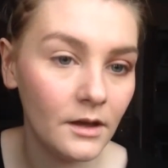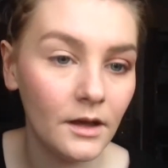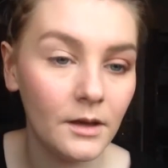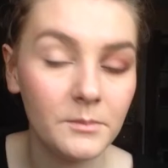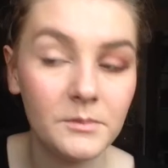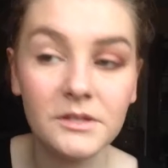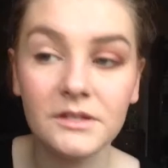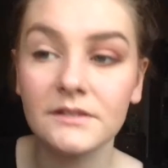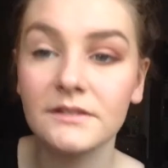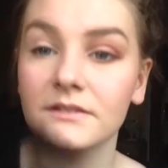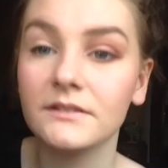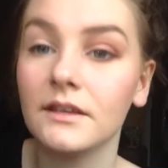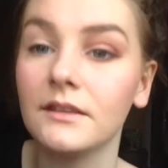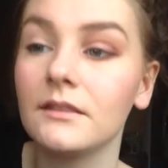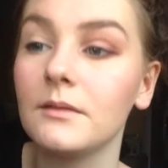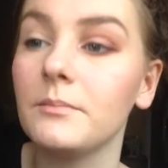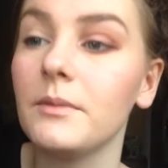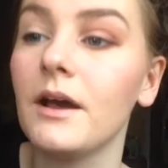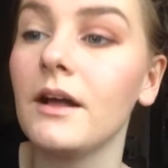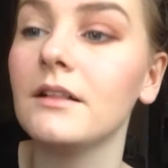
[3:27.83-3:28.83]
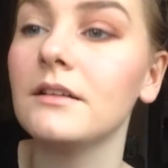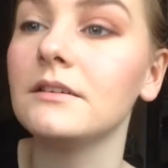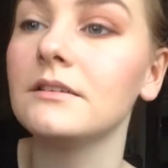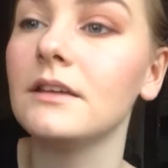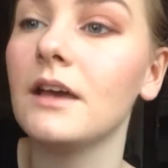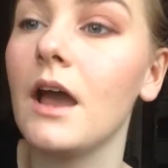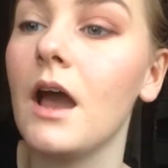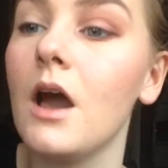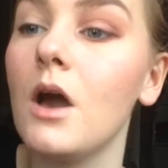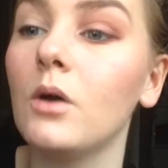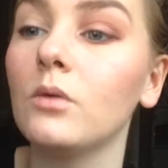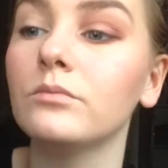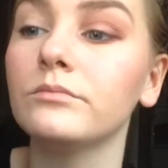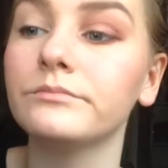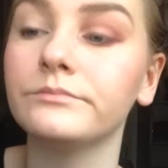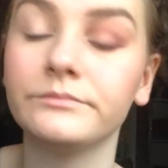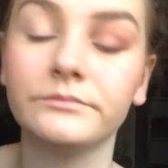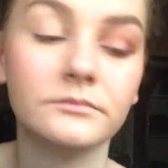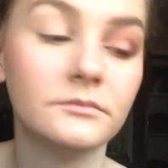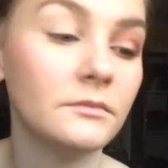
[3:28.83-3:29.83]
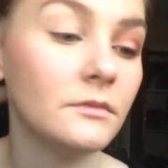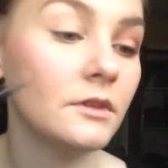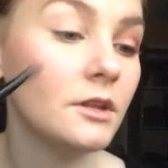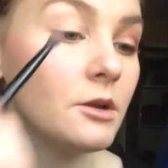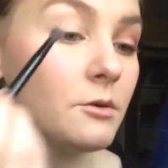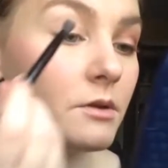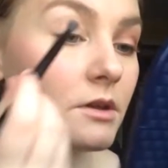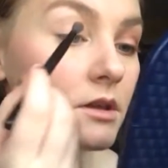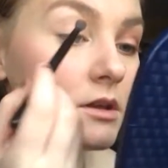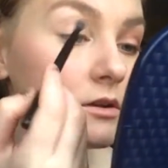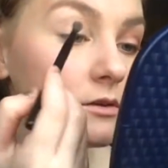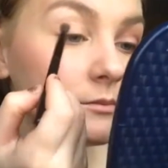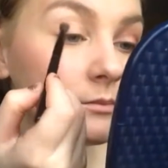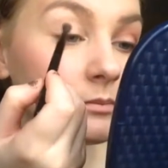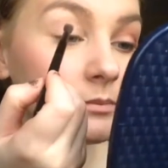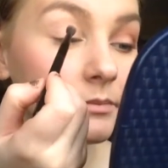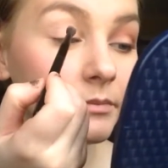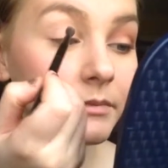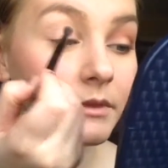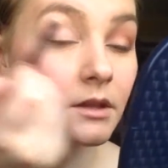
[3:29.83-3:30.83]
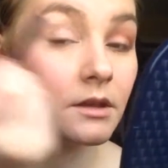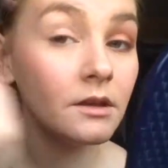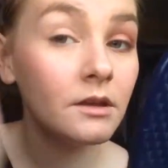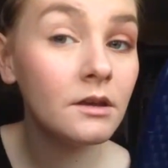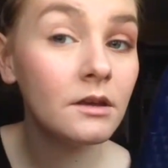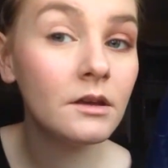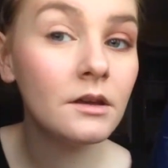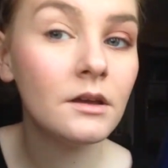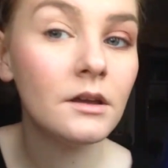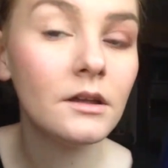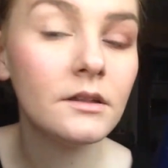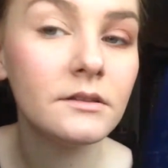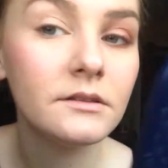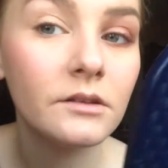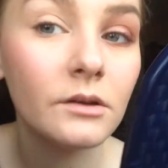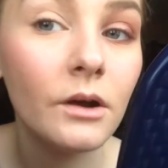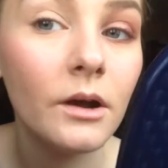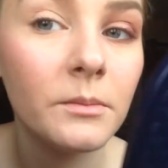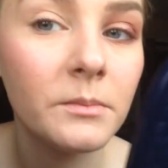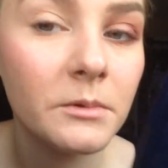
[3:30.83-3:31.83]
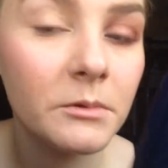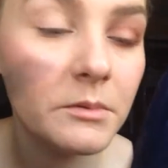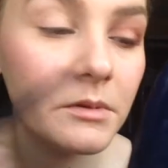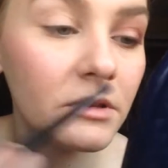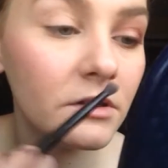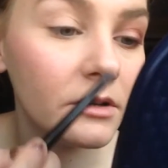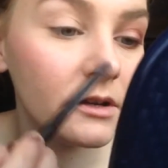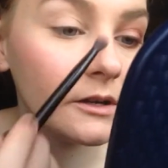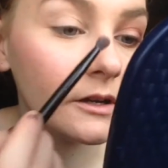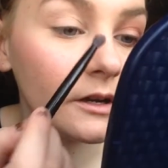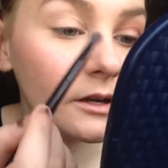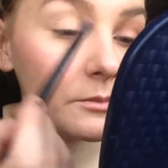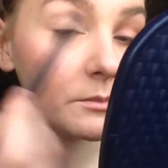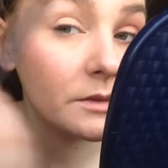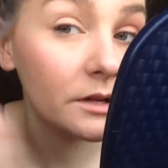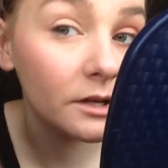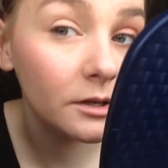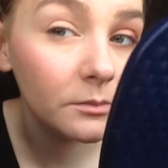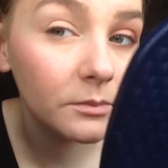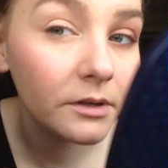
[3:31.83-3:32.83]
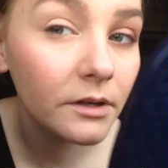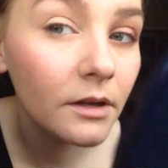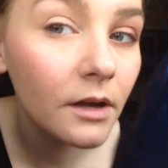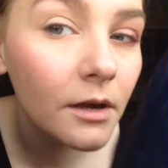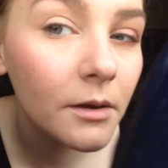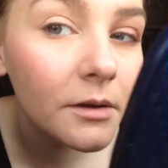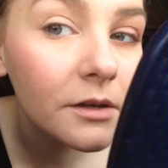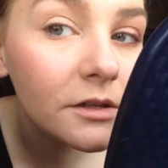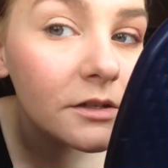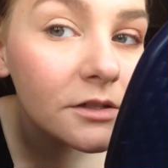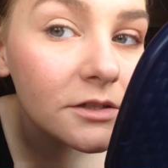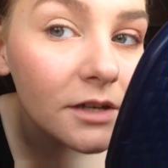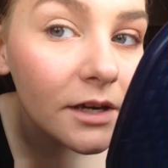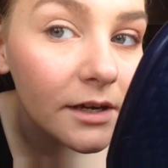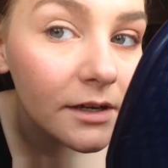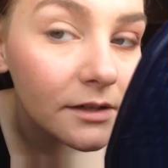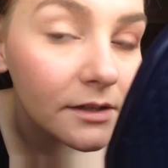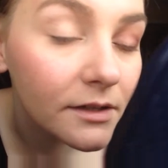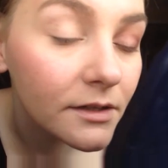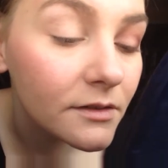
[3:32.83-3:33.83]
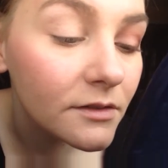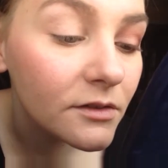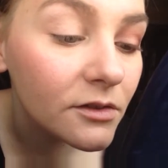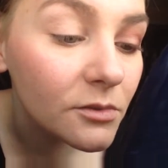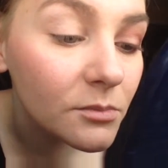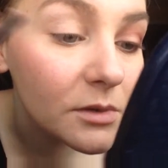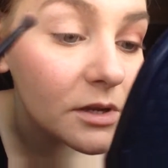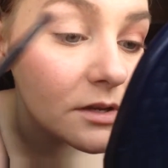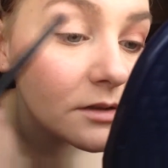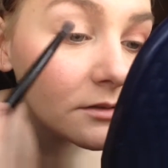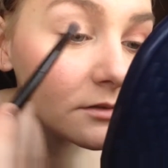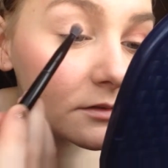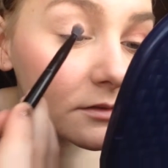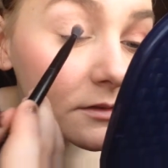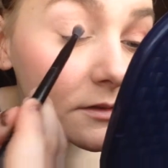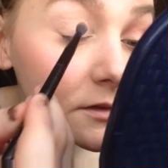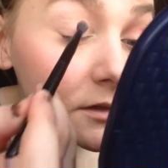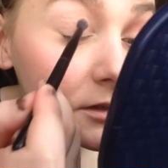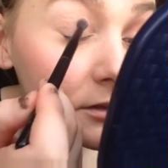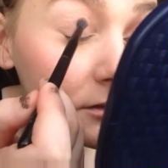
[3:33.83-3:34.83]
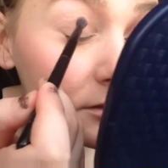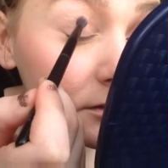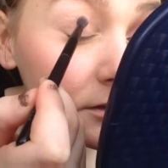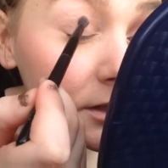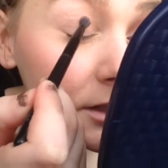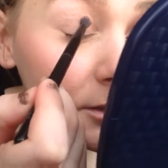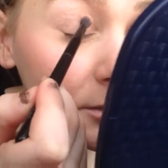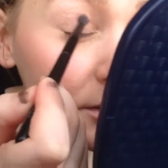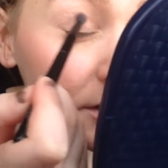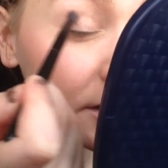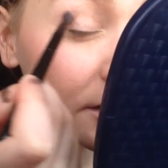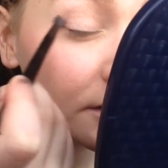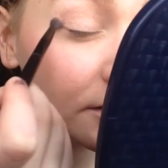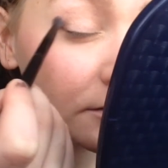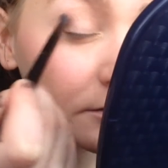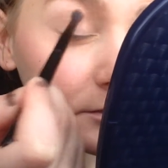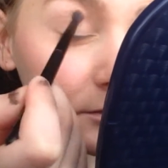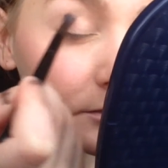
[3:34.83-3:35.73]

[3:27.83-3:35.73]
I'm going to set the palette down. Here we go. So I'm going to be looking at a mirror, but I'm going to try to like zoom in. So there we go.